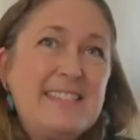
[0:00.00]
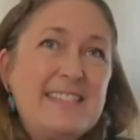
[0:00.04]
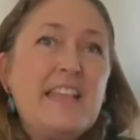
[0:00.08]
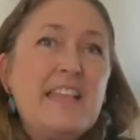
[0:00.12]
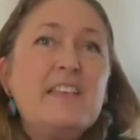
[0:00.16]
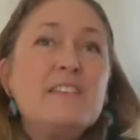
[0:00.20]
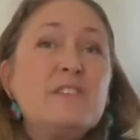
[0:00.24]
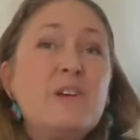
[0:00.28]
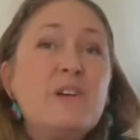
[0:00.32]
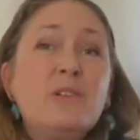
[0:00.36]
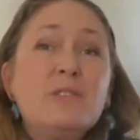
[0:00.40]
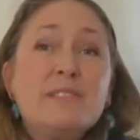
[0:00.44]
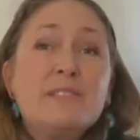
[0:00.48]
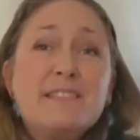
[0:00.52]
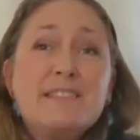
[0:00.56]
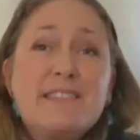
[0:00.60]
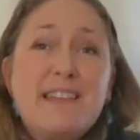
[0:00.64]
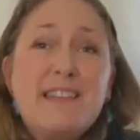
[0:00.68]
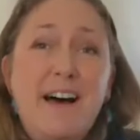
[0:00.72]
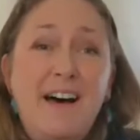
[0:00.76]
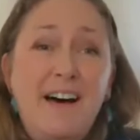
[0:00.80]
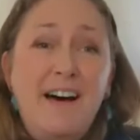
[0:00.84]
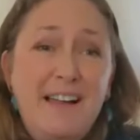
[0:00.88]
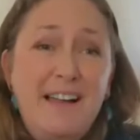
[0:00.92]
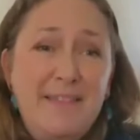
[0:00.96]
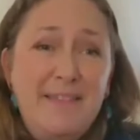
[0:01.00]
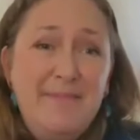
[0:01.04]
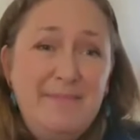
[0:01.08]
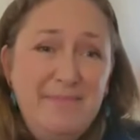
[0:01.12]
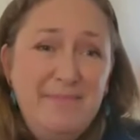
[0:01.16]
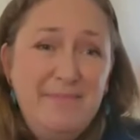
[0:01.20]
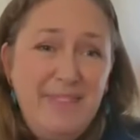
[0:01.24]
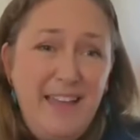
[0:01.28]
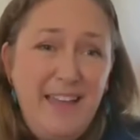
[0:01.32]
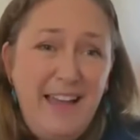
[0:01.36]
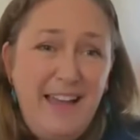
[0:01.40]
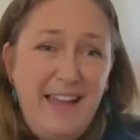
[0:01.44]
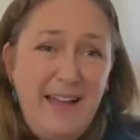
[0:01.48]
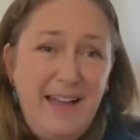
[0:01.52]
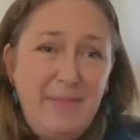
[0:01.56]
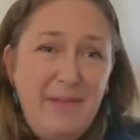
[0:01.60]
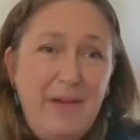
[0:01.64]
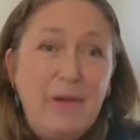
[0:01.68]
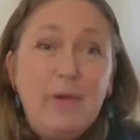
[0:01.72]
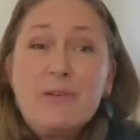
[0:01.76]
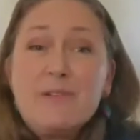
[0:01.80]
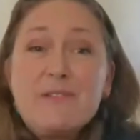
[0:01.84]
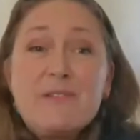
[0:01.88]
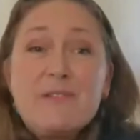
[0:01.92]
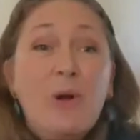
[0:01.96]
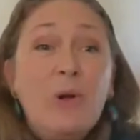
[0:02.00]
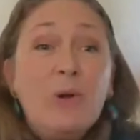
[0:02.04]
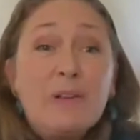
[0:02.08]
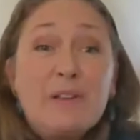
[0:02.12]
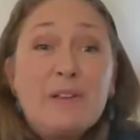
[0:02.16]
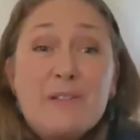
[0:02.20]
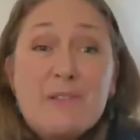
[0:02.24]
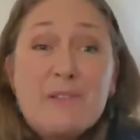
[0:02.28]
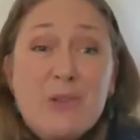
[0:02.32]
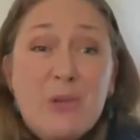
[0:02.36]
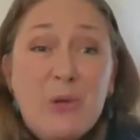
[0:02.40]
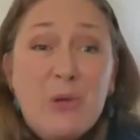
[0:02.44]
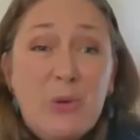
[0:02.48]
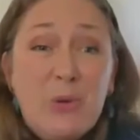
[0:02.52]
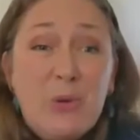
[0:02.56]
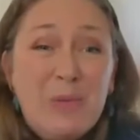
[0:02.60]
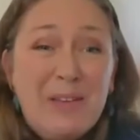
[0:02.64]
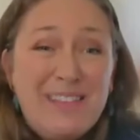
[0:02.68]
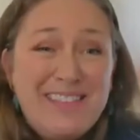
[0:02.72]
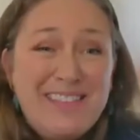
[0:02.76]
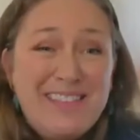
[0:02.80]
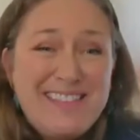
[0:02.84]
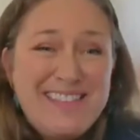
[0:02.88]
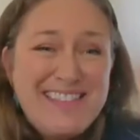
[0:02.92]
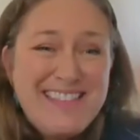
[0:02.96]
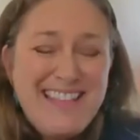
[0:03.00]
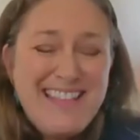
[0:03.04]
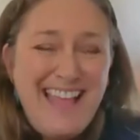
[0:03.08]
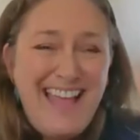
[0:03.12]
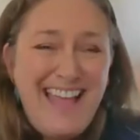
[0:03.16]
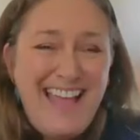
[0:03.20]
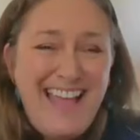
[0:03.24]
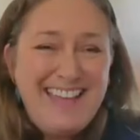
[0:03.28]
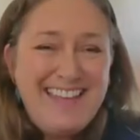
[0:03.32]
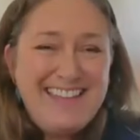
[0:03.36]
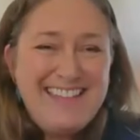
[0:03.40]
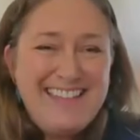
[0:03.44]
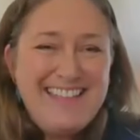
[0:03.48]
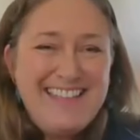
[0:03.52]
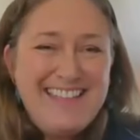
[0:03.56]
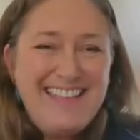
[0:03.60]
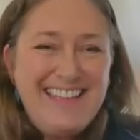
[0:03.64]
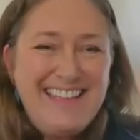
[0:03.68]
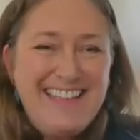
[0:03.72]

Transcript: as old as time, or as old as humans, and